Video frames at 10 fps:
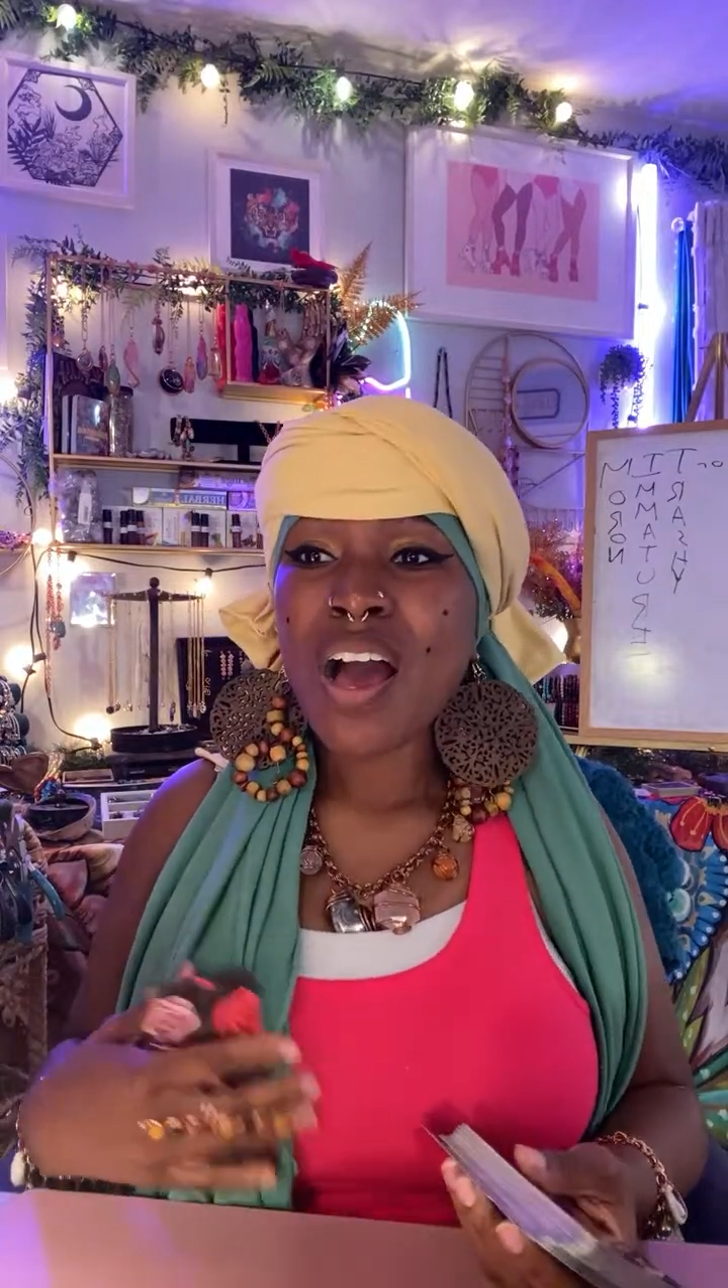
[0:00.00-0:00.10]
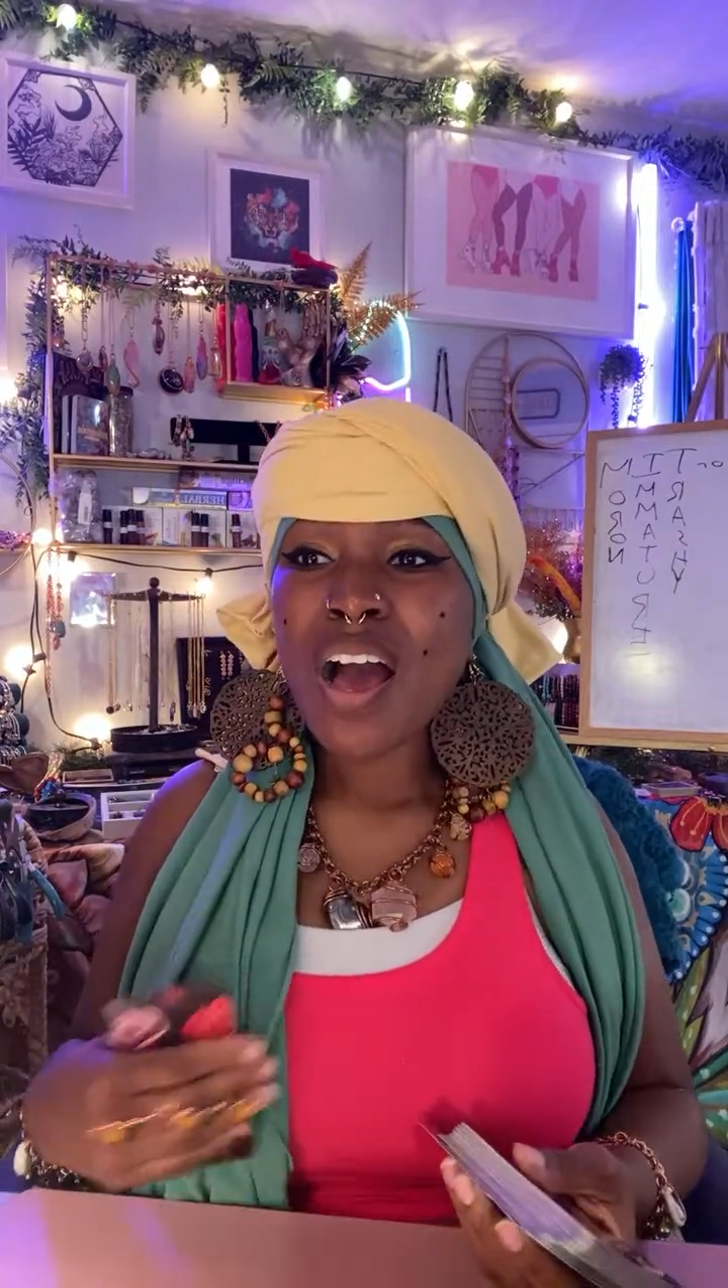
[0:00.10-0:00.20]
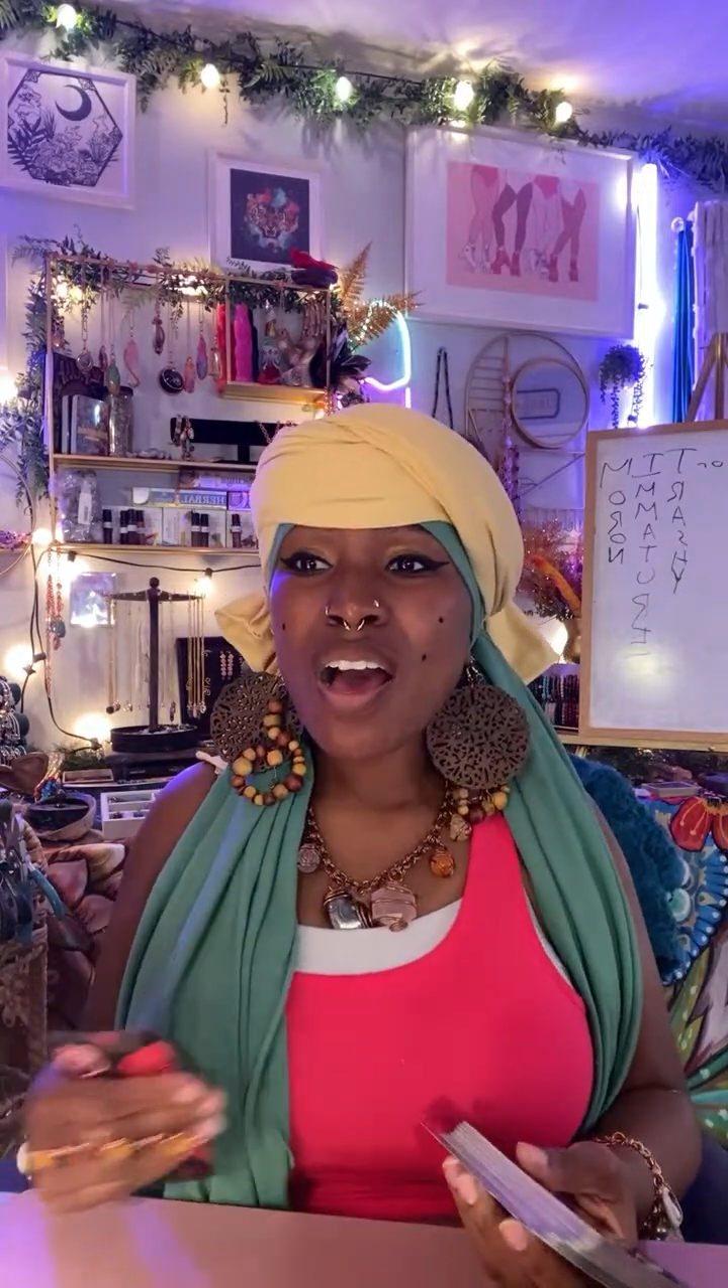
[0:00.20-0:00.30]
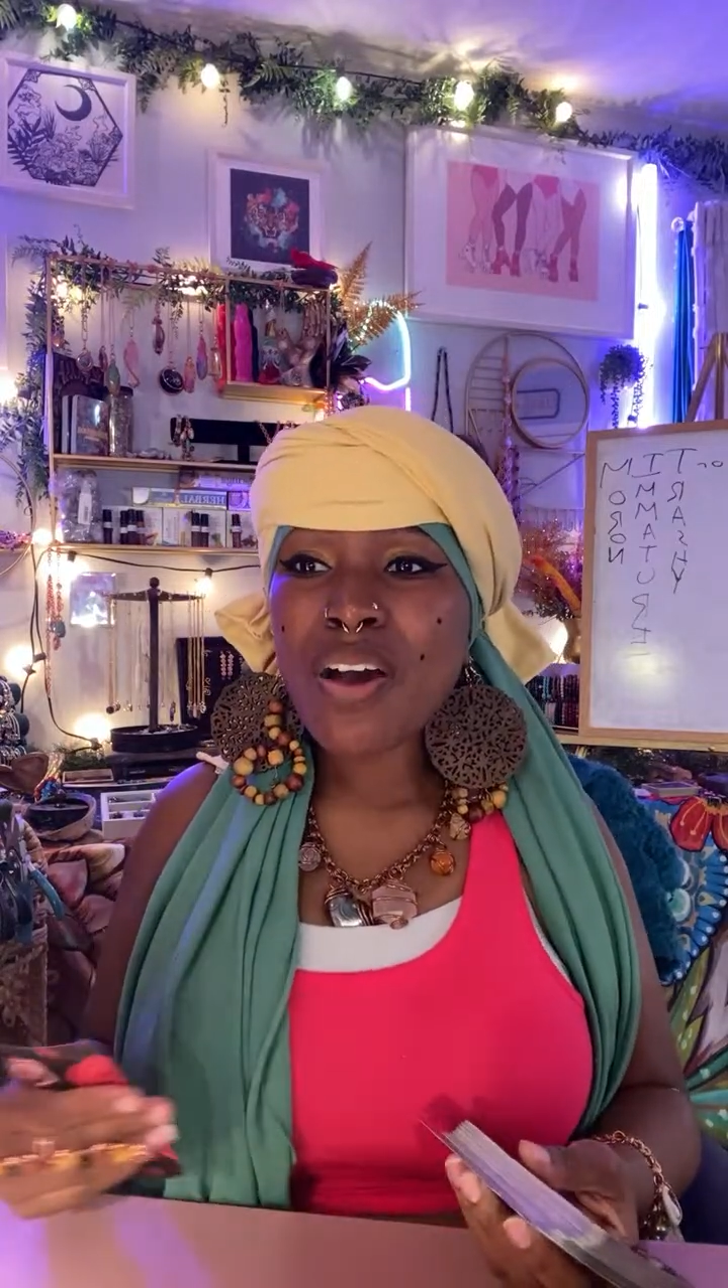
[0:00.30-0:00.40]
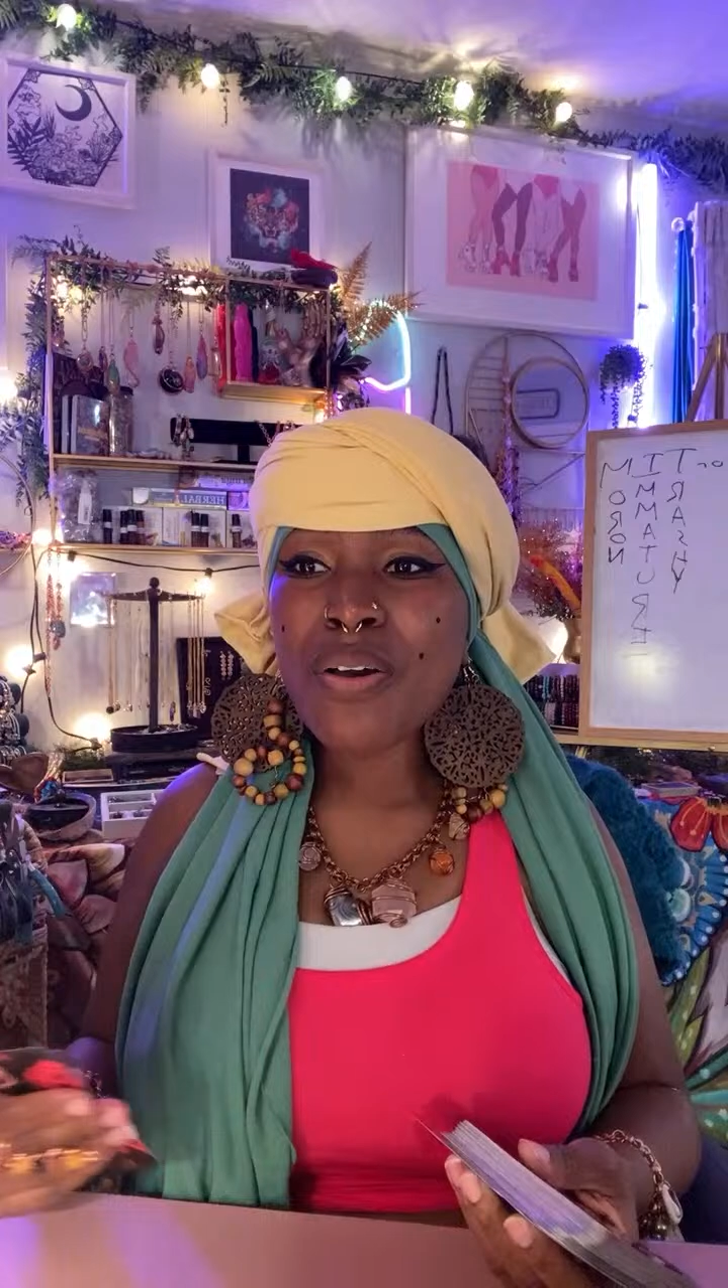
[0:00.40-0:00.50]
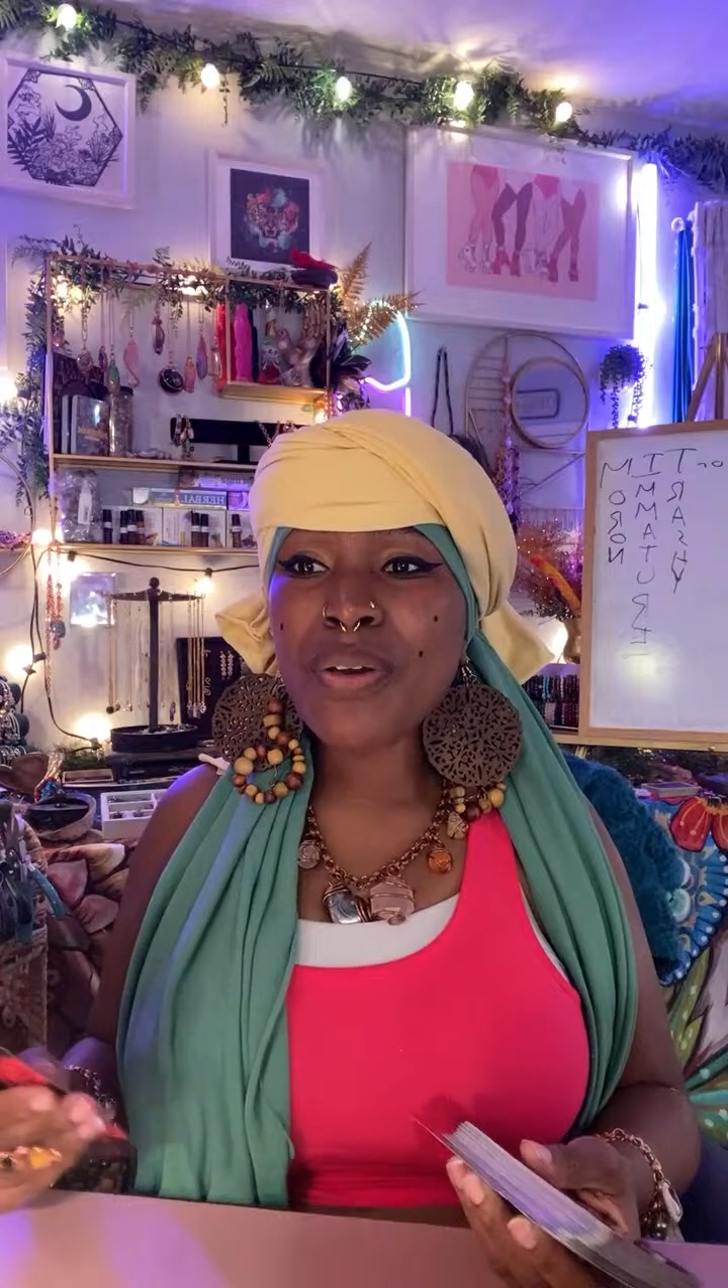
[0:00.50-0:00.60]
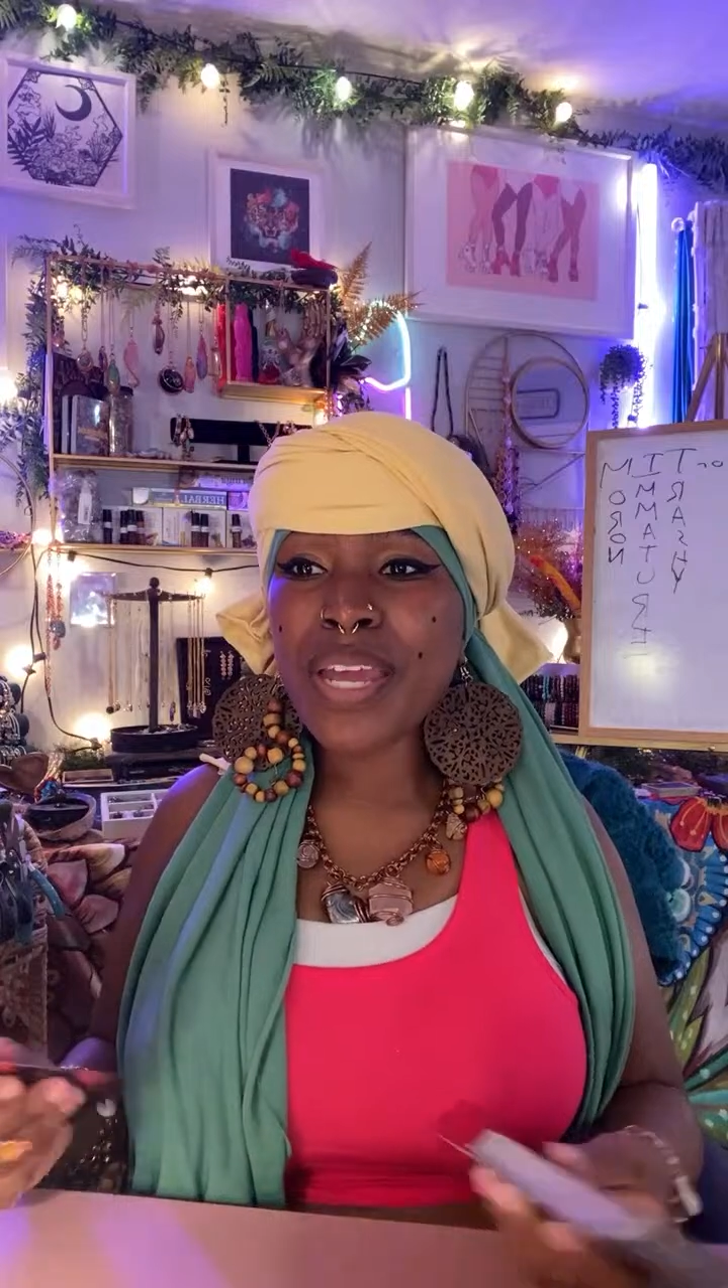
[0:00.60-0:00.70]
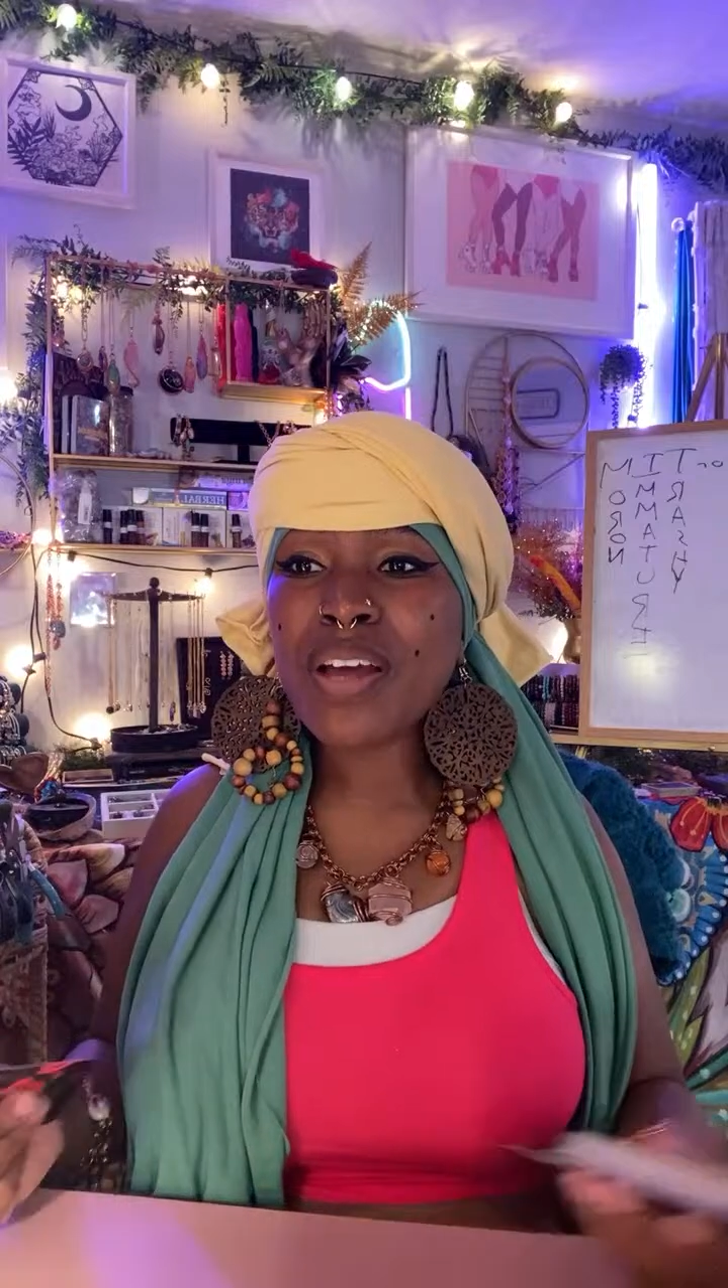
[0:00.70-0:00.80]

oh, he